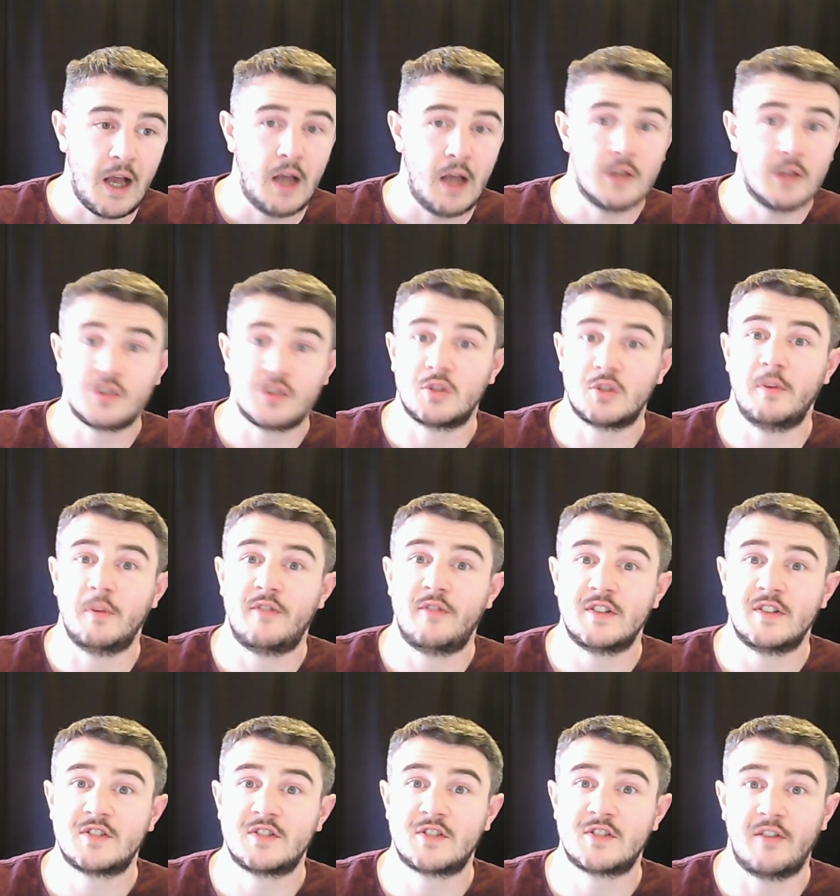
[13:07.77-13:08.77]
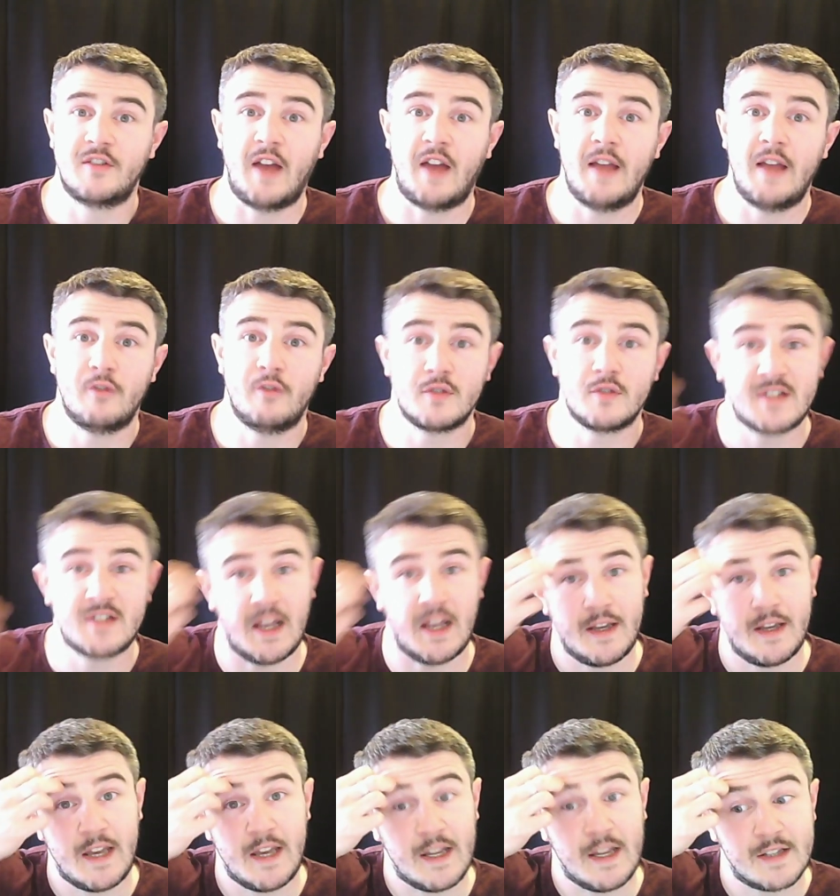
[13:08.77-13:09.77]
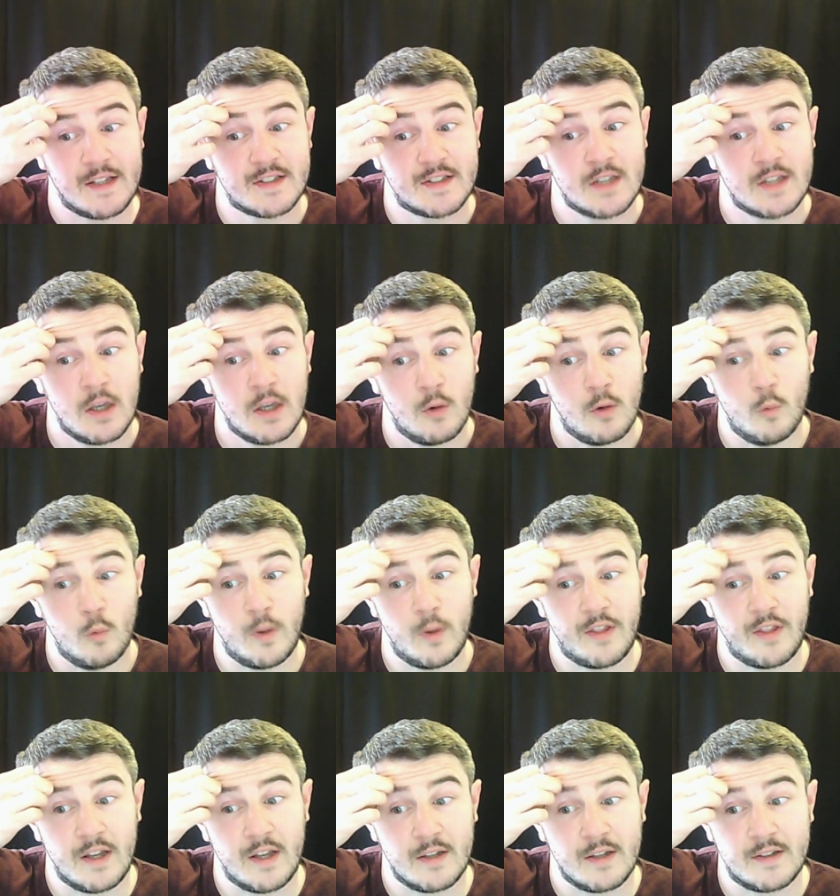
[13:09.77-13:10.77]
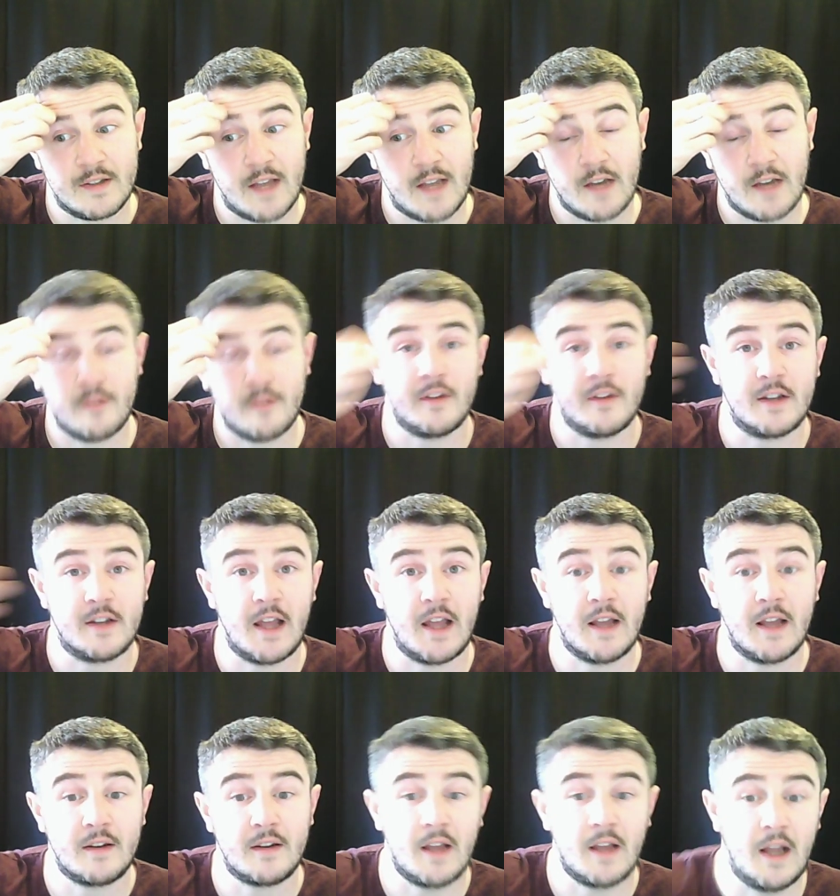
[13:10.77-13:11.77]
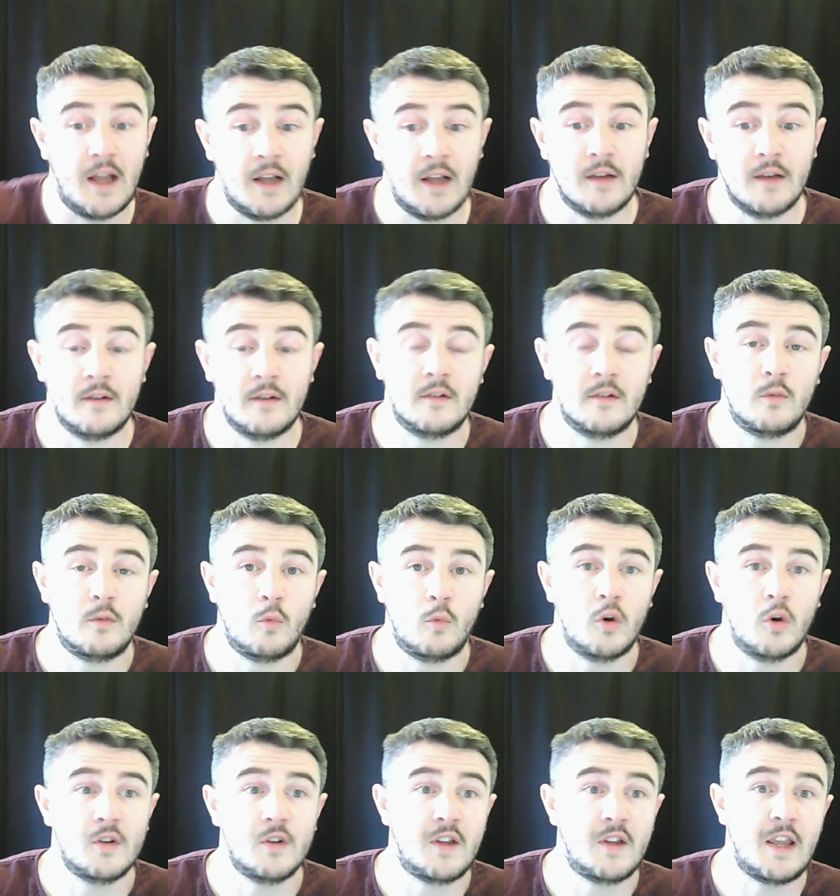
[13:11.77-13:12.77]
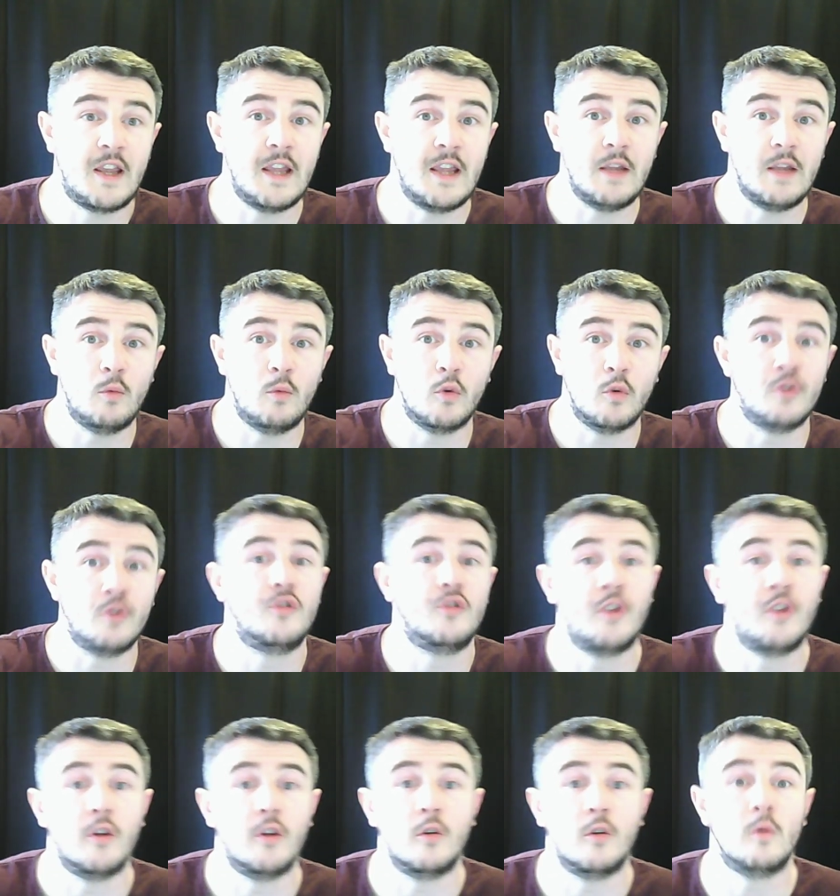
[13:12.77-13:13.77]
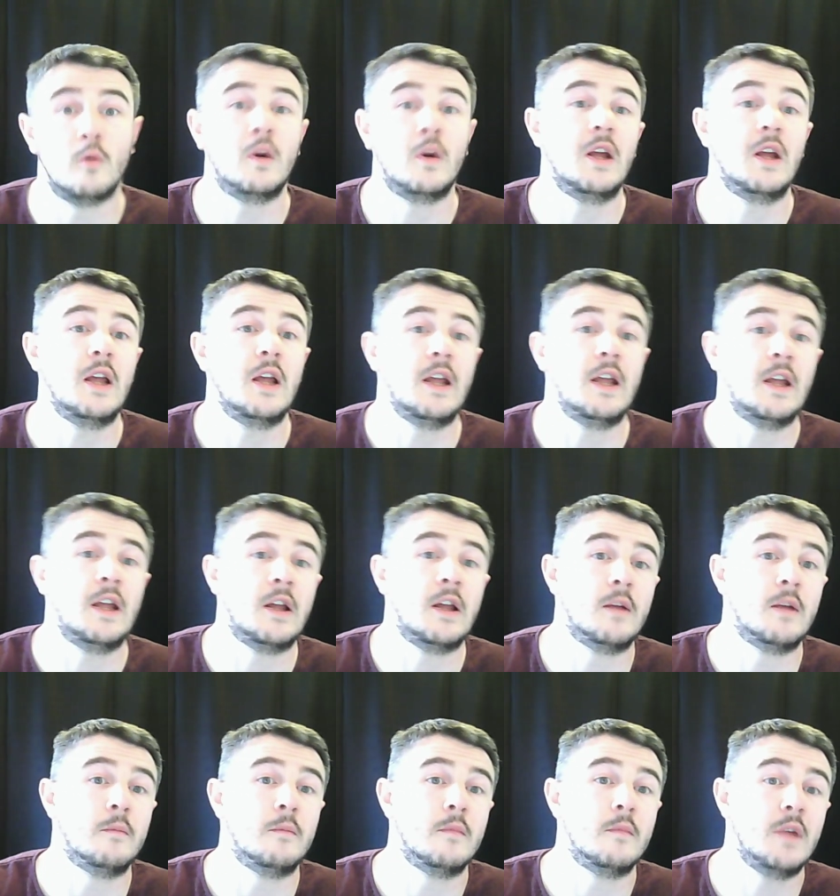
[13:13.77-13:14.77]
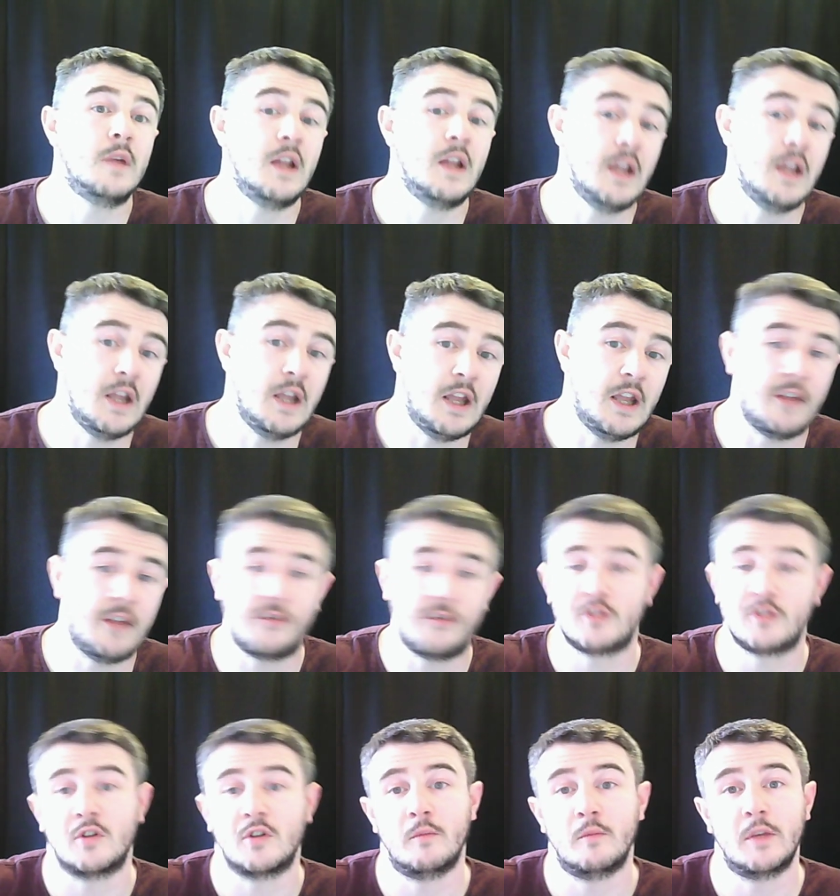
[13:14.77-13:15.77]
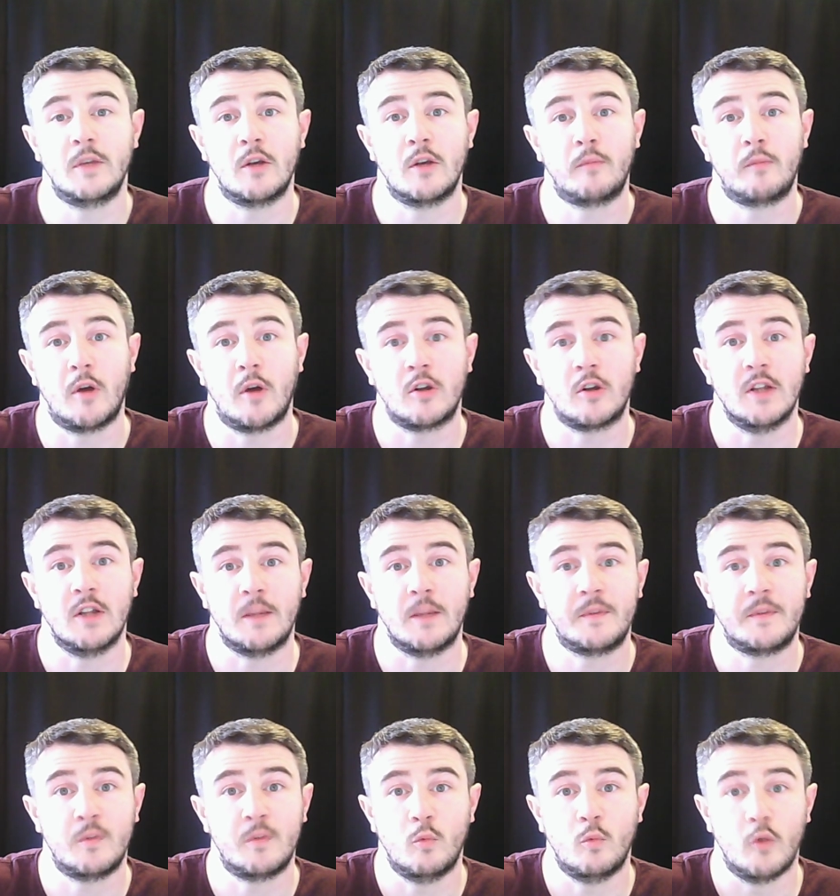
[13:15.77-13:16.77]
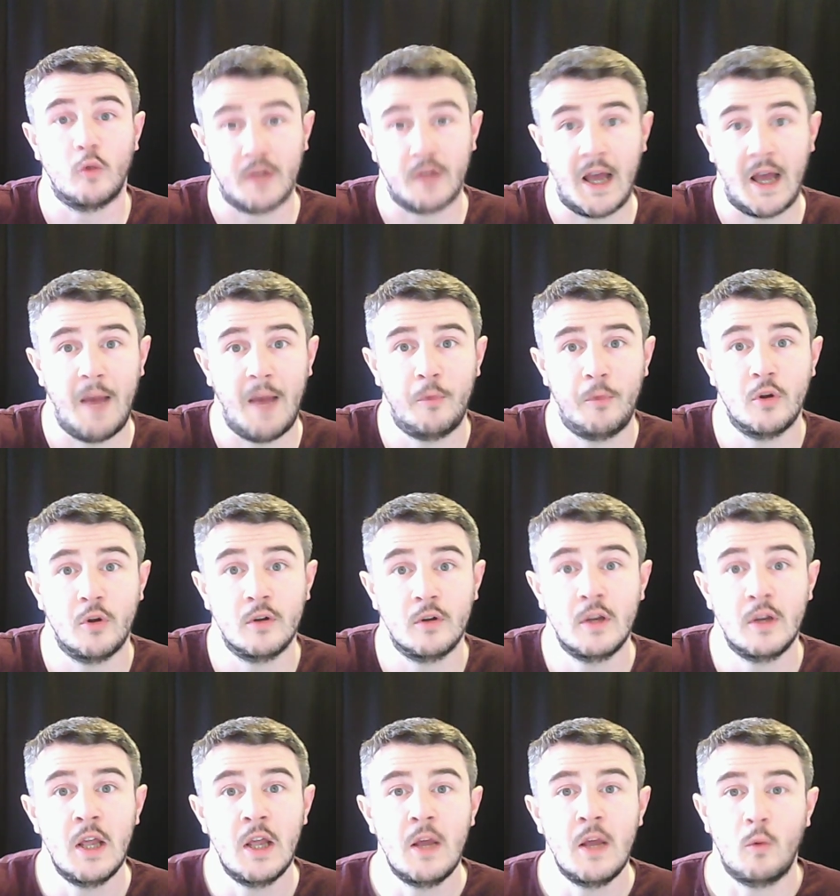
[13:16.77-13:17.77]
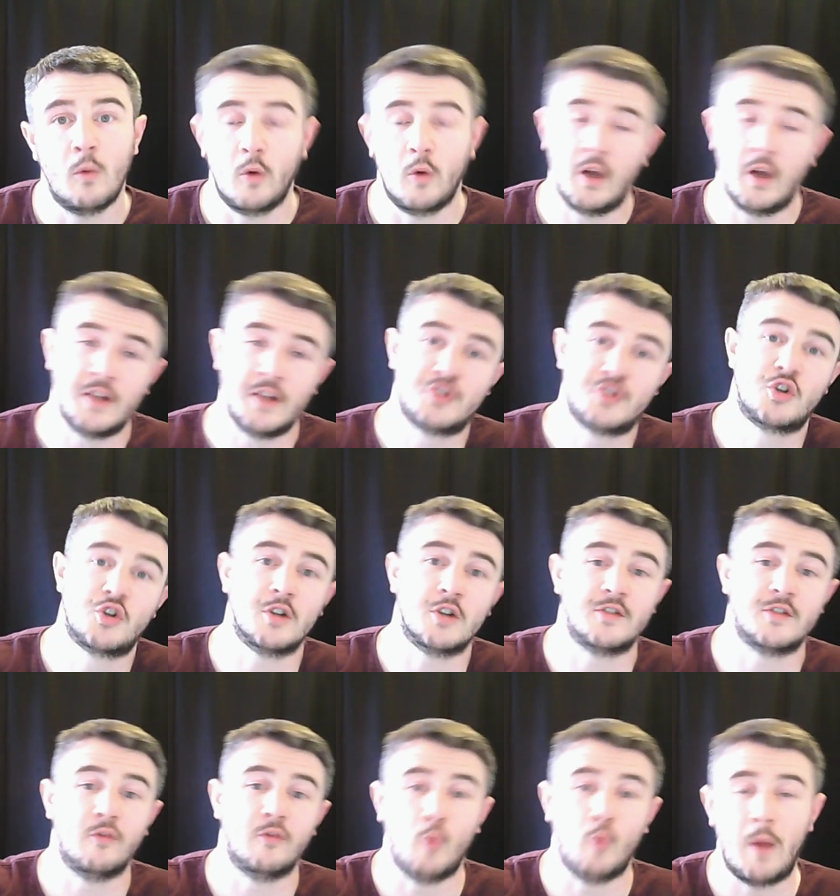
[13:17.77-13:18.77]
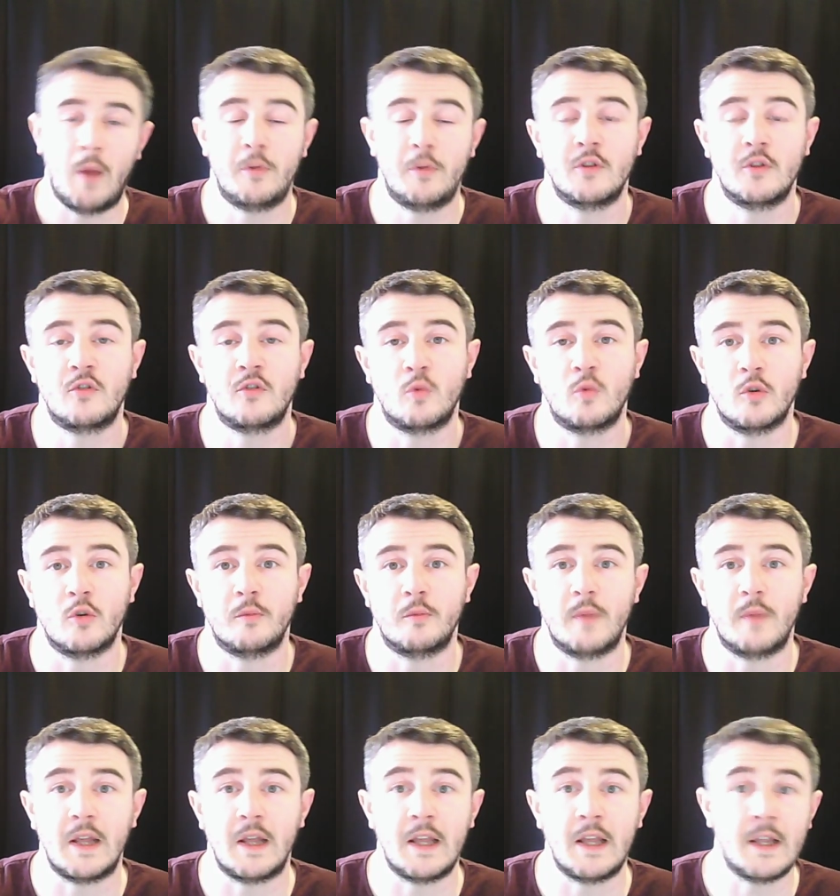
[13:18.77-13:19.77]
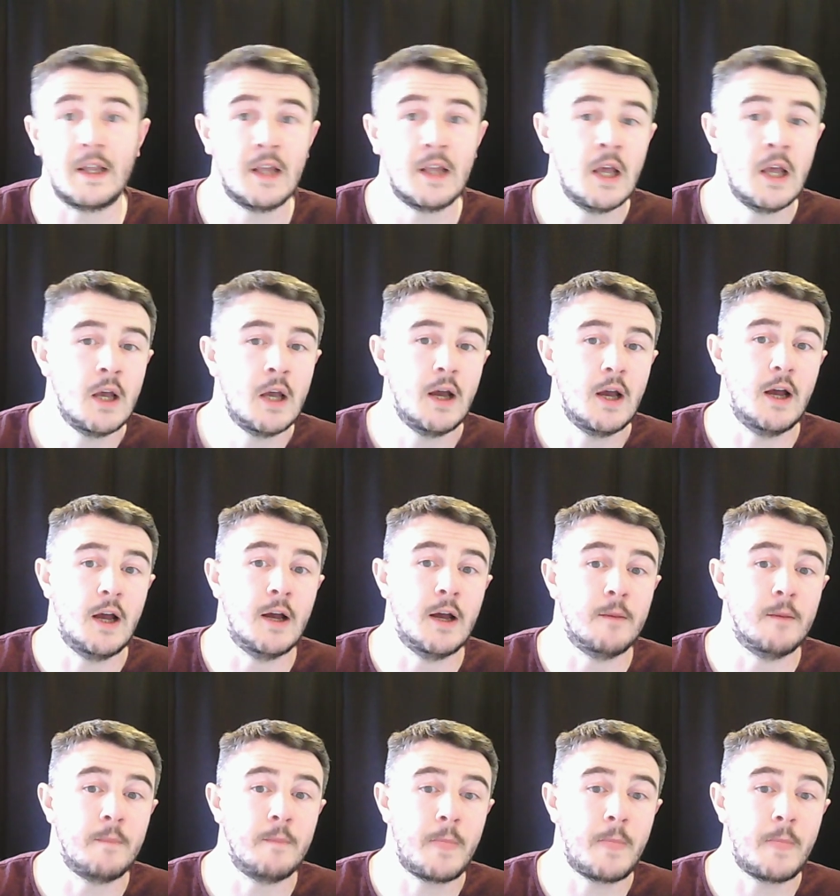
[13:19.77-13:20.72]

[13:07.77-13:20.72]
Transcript: some of his survival techniques within Dan of the Dead and what he would do um, if a zombie apocalypse would happen, what his choice of weapons would be, um,